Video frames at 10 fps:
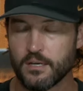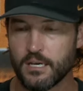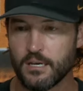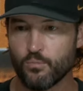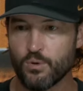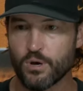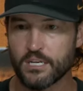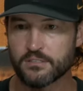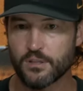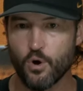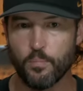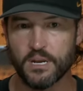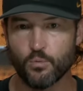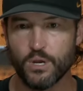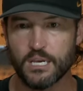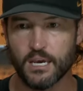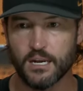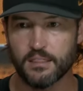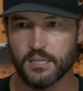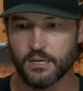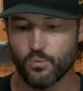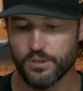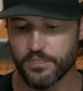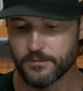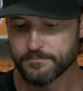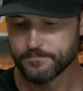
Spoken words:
And we went into the opening weekend, I think, with